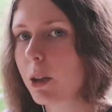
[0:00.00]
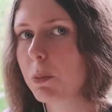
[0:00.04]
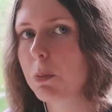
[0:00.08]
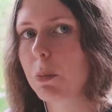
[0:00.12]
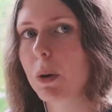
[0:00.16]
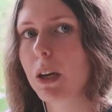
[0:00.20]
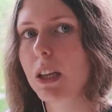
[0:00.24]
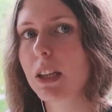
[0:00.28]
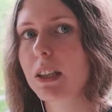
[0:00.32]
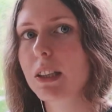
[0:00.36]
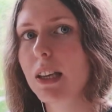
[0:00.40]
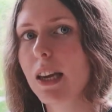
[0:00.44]
It
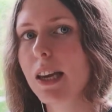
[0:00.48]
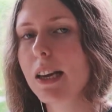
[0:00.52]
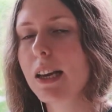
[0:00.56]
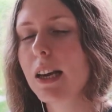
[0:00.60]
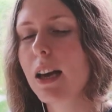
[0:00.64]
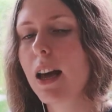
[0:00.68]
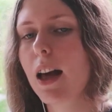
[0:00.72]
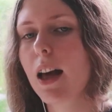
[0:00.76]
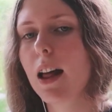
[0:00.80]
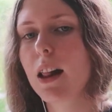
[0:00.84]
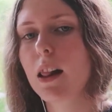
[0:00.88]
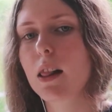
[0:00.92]
may take
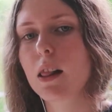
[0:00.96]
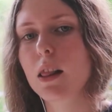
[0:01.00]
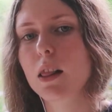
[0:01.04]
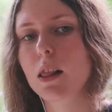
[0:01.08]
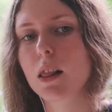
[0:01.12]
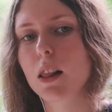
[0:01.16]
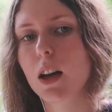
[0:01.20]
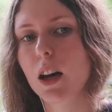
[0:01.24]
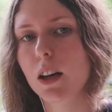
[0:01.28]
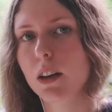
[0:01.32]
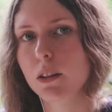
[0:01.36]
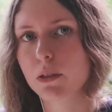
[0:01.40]
a
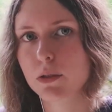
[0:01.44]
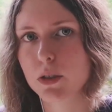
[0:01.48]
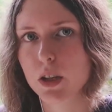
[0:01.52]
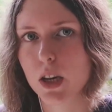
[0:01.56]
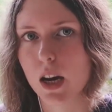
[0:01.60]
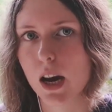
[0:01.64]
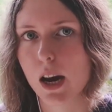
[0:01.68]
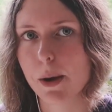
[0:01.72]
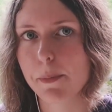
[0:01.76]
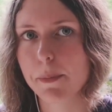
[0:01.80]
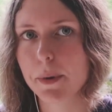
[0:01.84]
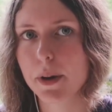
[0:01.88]
lot of
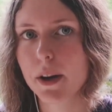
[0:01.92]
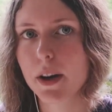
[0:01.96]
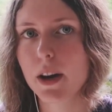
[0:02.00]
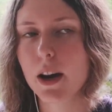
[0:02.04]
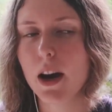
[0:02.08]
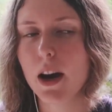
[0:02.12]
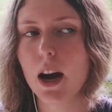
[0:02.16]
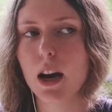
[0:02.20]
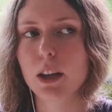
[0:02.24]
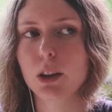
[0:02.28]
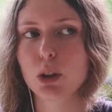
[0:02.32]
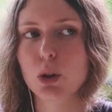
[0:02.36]
time
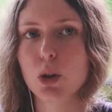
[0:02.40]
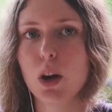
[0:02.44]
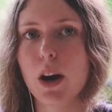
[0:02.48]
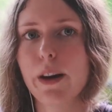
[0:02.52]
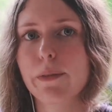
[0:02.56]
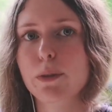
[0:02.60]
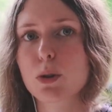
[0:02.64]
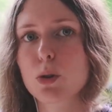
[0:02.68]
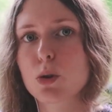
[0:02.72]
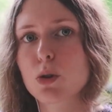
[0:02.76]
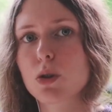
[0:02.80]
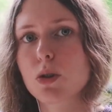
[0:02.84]
and you
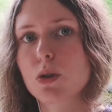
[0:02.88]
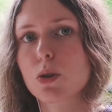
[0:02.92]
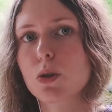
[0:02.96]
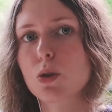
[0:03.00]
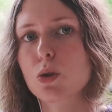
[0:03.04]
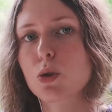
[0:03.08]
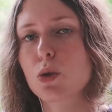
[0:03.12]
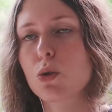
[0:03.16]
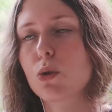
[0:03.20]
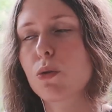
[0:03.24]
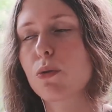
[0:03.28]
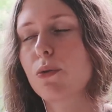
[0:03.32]
have to
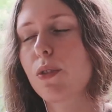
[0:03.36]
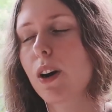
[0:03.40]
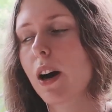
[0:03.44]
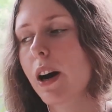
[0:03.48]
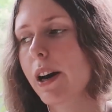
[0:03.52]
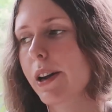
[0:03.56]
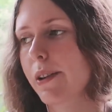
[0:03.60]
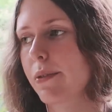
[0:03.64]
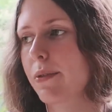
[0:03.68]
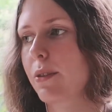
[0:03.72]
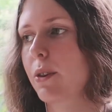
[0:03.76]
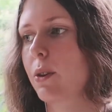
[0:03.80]

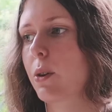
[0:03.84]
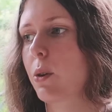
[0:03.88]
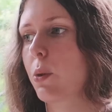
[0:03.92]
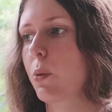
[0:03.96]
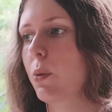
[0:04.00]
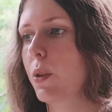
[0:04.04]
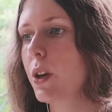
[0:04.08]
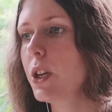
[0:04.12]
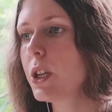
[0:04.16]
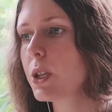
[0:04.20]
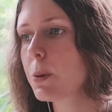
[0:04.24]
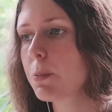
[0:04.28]
survive
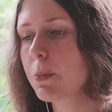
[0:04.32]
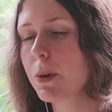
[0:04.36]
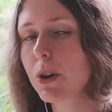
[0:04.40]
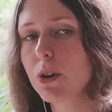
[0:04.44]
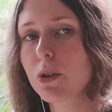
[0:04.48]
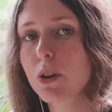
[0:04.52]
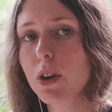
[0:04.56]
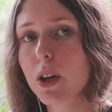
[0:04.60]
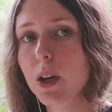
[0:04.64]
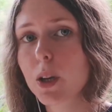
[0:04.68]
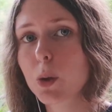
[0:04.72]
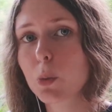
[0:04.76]
through this
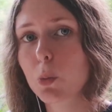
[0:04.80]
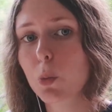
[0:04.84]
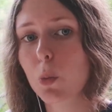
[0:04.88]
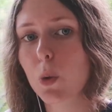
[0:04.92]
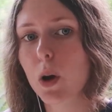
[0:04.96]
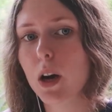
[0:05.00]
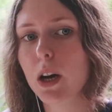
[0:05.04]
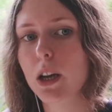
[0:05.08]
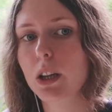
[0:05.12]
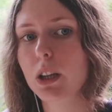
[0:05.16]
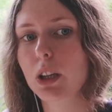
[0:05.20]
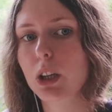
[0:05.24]
period
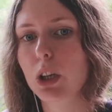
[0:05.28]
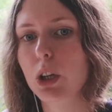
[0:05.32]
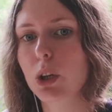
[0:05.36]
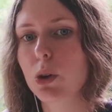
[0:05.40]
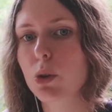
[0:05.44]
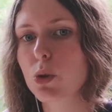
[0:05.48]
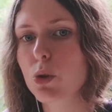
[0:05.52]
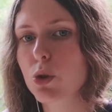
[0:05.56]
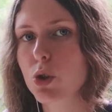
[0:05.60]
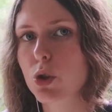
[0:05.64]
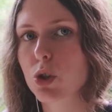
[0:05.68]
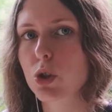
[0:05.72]
when
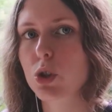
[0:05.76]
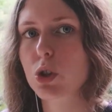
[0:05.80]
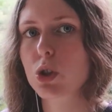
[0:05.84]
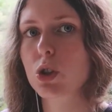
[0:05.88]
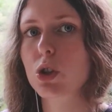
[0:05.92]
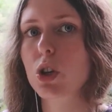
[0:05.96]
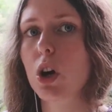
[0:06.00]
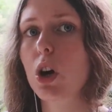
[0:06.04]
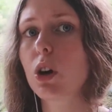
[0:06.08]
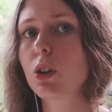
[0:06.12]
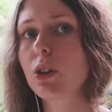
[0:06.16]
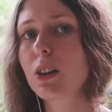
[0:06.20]
you
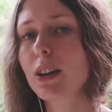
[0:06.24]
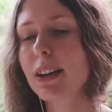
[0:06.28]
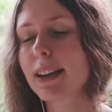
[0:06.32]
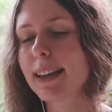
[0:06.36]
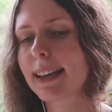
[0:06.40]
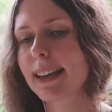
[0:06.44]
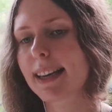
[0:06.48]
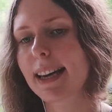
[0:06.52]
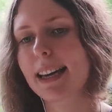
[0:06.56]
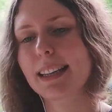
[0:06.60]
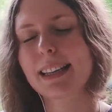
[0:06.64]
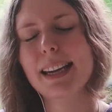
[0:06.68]
just don't
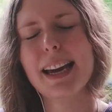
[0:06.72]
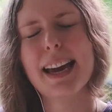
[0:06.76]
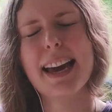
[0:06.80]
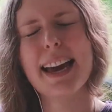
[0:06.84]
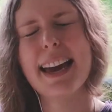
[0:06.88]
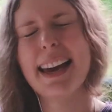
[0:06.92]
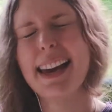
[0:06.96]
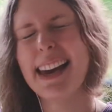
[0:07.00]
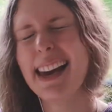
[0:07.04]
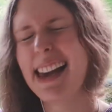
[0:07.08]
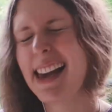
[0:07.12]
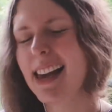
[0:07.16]
get
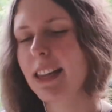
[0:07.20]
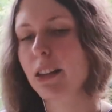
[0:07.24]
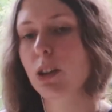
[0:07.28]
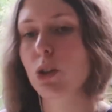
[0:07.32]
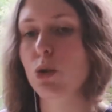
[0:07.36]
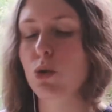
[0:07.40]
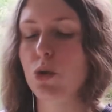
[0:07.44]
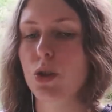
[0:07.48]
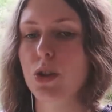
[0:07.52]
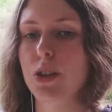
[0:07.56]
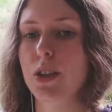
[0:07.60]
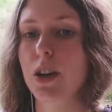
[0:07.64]

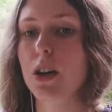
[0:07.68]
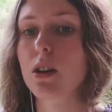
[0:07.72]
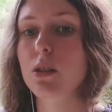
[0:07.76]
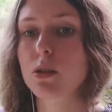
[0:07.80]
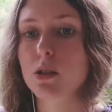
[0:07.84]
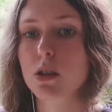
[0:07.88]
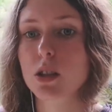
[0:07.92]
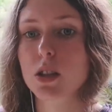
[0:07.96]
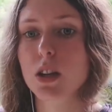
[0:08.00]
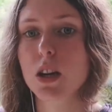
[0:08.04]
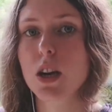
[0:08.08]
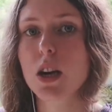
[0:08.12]
any
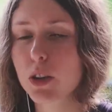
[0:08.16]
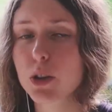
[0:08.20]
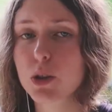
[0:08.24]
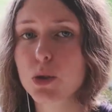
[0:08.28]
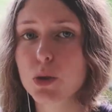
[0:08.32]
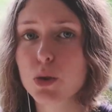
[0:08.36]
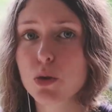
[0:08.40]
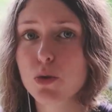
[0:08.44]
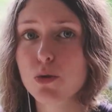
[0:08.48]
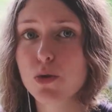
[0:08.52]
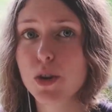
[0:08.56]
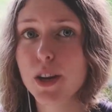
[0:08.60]
results.
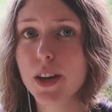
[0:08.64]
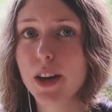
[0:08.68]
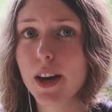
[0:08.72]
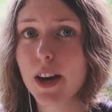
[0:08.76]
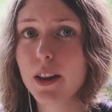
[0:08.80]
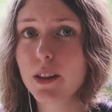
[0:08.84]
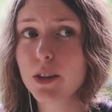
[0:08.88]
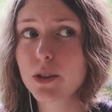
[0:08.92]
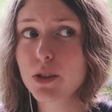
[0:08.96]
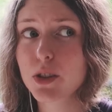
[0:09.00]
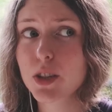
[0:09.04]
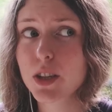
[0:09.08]
Because
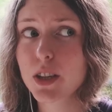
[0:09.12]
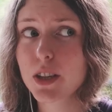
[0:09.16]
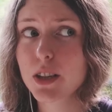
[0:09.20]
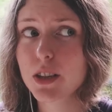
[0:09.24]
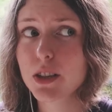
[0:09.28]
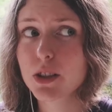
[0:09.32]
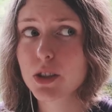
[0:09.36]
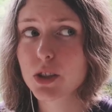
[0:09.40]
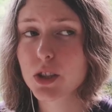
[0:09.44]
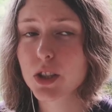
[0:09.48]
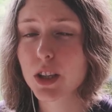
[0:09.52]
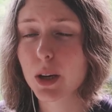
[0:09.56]
reality
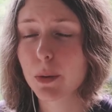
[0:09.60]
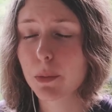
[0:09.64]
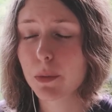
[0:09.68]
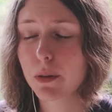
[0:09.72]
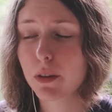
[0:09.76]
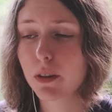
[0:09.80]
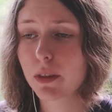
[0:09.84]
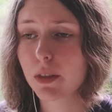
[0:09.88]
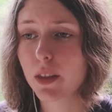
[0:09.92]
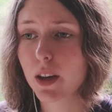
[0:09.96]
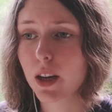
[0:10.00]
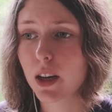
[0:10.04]
is
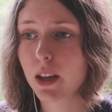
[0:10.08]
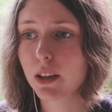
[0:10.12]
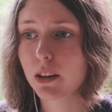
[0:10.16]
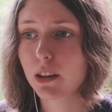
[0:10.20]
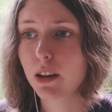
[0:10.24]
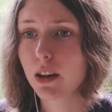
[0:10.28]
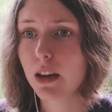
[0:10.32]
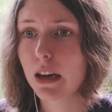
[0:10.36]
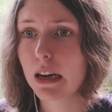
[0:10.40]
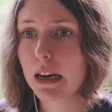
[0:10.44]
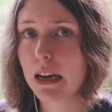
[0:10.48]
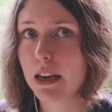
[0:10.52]
something that
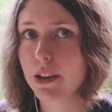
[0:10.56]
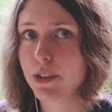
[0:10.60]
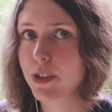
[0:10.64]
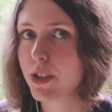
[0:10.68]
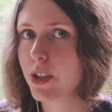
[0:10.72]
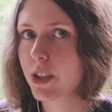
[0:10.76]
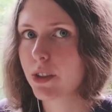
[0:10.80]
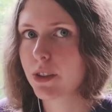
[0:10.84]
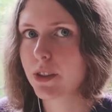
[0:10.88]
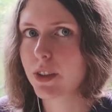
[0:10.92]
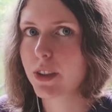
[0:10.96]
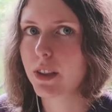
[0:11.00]

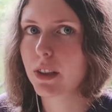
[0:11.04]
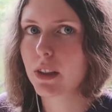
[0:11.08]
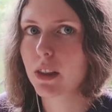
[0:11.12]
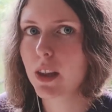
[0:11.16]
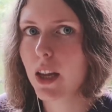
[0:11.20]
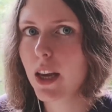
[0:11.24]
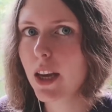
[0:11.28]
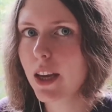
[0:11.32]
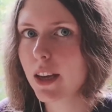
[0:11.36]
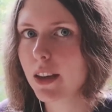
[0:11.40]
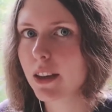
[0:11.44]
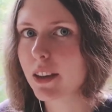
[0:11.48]
has a
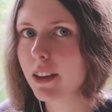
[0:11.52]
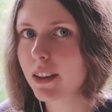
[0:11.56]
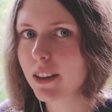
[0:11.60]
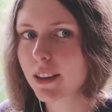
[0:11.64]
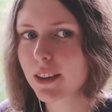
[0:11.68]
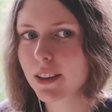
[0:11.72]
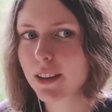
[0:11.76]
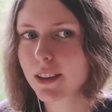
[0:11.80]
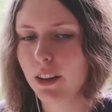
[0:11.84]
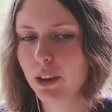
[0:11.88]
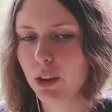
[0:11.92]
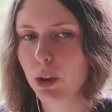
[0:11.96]
delay
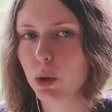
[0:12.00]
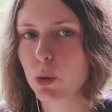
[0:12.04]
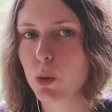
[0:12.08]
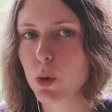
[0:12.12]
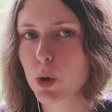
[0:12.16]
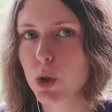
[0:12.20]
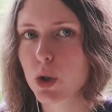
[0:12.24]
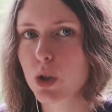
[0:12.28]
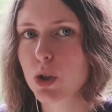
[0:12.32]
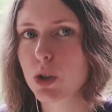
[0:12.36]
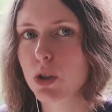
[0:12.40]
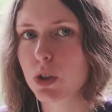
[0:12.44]
and you
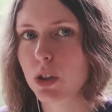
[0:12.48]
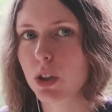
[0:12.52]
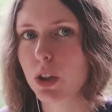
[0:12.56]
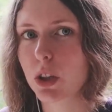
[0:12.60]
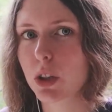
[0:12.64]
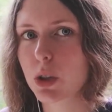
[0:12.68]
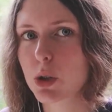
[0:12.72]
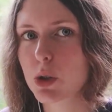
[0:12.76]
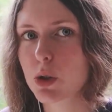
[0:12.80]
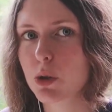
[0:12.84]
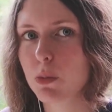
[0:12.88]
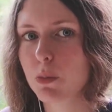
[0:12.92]
just
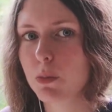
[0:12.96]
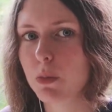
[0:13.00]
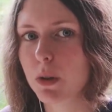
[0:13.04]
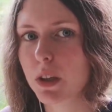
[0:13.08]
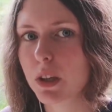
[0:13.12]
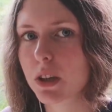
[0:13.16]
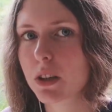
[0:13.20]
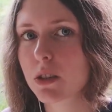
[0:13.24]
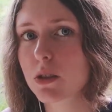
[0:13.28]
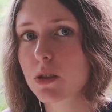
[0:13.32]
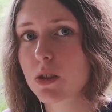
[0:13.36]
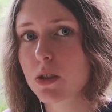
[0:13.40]
need to
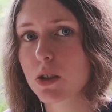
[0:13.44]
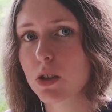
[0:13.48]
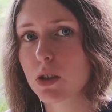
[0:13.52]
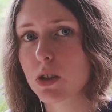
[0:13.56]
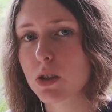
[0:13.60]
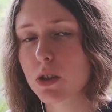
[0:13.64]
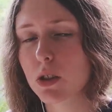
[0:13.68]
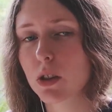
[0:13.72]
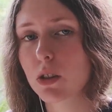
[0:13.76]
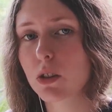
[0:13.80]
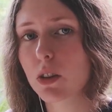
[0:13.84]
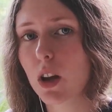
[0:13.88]
be
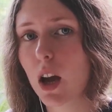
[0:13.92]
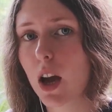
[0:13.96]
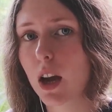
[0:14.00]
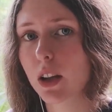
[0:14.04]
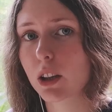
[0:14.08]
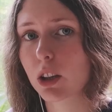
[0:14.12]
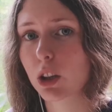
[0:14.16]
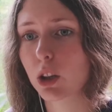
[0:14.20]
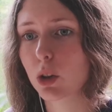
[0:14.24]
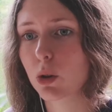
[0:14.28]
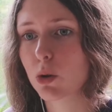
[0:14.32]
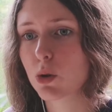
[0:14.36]
consistent
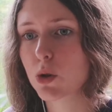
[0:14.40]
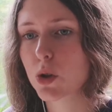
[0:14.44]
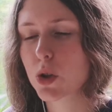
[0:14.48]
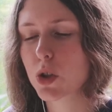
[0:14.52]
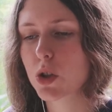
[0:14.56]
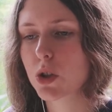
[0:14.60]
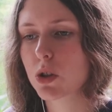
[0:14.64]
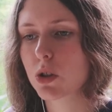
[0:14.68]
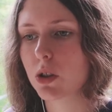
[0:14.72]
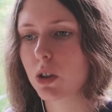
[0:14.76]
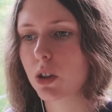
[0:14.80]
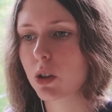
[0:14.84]
and you
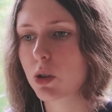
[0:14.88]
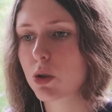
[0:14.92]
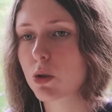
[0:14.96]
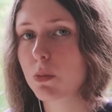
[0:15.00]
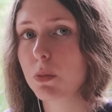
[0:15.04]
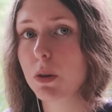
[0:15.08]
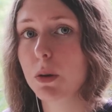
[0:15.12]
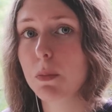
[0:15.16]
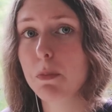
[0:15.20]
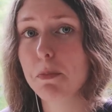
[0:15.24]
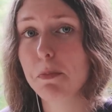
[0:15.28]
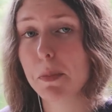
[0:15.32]
just need
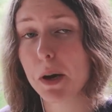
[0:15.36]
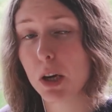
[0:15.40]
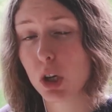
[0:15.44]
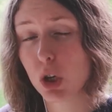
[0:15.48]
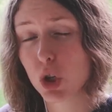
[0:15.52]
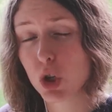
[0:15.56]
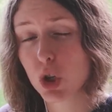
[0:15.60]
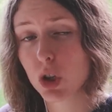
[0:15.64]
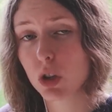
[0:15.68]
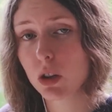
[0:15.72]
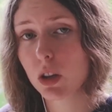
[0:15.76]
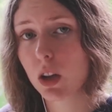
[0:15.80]
to be
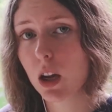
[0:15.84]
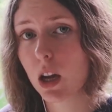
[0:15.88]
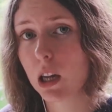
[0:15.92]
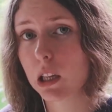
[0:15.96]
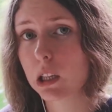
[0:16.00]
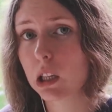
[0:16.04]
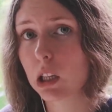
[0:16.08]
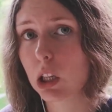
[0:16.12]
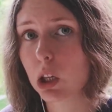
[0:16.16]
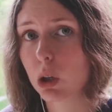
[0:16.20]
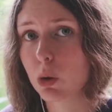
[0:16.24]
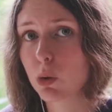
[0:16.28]
patient
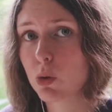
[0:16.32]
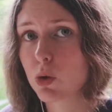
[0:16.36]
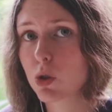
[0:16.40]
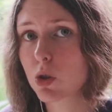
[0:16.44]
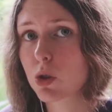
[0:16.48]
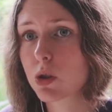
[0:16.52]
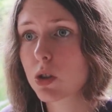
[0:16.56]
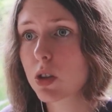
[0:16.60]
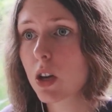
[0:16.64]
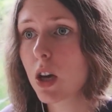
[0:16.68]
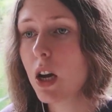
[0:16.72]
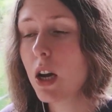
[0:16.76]
and you
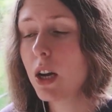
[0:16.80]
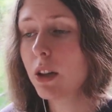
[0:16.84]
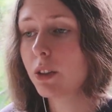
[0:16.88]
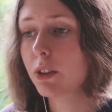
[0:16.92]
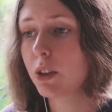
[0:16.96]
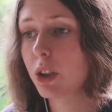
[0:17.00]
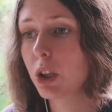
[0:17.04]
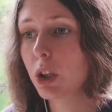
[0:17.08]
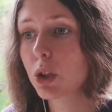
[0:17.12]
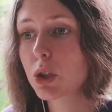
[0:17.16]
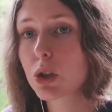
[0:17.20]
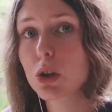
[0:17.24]
just
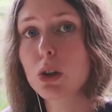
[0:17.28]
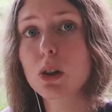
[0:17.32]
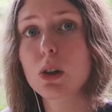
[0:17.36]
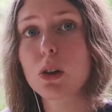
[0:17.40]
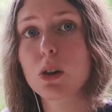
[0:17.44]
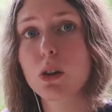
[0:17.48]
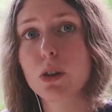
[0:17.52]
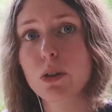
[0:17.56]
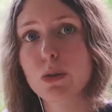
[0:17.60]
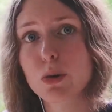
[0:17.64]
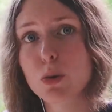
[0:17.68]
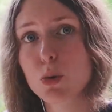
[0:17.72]
need to
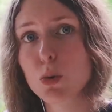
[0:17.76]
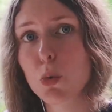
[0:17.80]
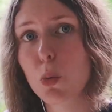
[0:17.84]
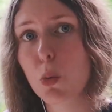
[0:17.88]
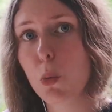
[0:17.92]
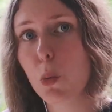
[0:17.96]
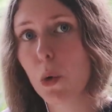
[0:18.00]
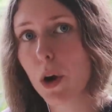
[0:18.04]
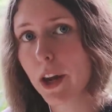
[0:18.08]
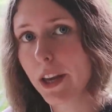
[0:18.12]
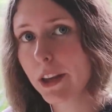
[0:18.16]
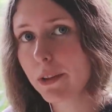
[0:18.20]
learn
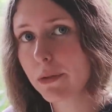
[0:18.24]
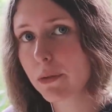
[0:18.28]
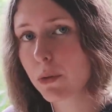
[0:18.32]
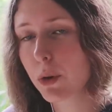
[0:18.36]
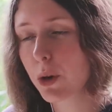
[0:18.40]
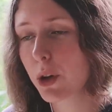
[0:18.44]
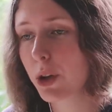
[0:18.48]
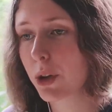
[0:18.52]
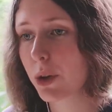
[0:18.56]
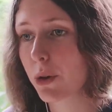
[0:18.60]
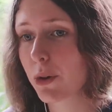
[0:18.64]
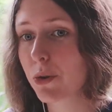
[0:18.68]
to wait
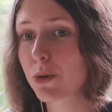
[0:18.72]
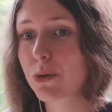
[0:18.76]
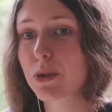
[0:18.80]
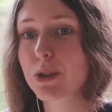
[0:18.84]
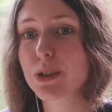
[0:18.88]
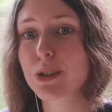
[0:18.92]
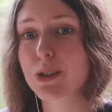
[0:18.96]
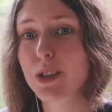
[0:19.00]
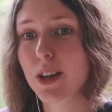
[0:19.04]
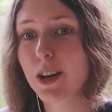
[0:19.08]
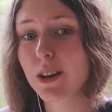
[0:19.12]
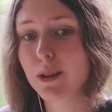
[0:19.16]
for your
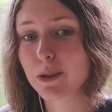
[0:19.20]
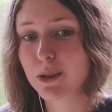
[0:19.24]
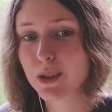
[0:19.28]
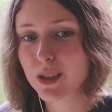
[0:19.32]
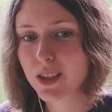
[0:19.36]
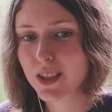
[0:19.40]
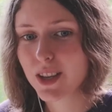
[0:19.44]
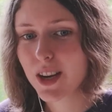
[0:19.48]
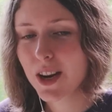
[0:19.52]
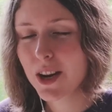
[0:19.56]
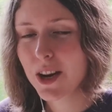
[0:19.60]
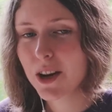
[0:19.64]

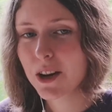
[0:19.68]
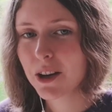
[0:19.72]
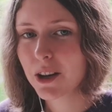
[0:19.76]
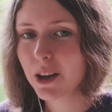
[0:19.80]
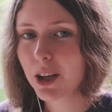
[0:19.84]
results.